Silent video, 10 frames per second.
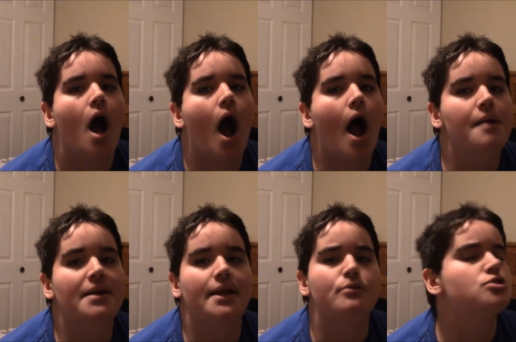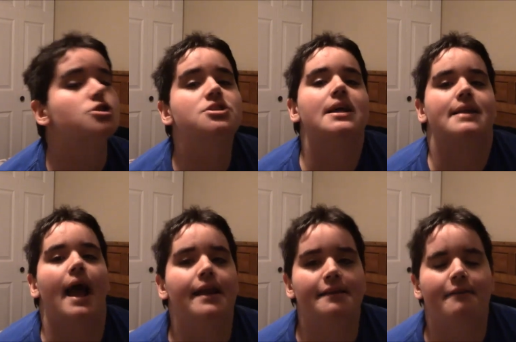I mean, it was just at
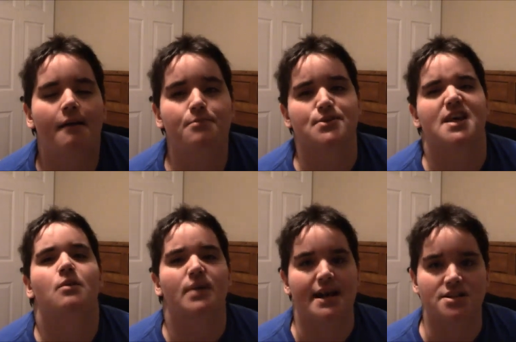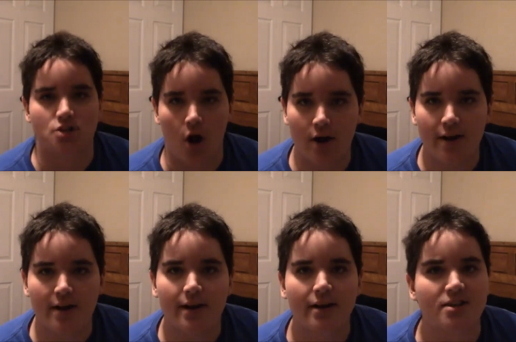95% when I started in
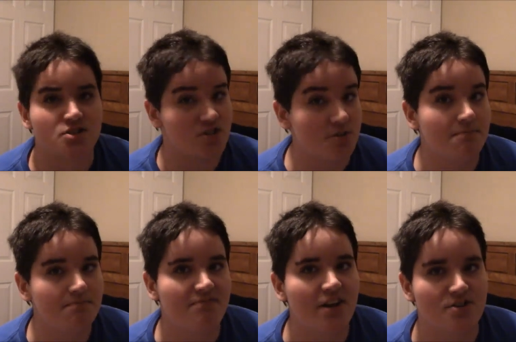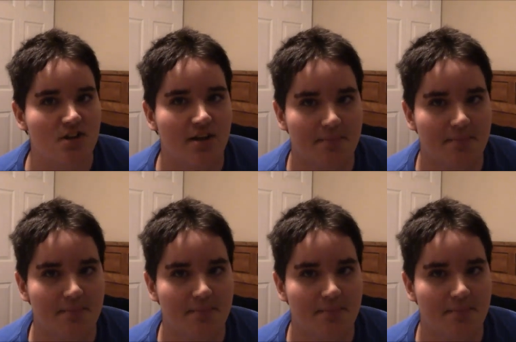here, and the video's only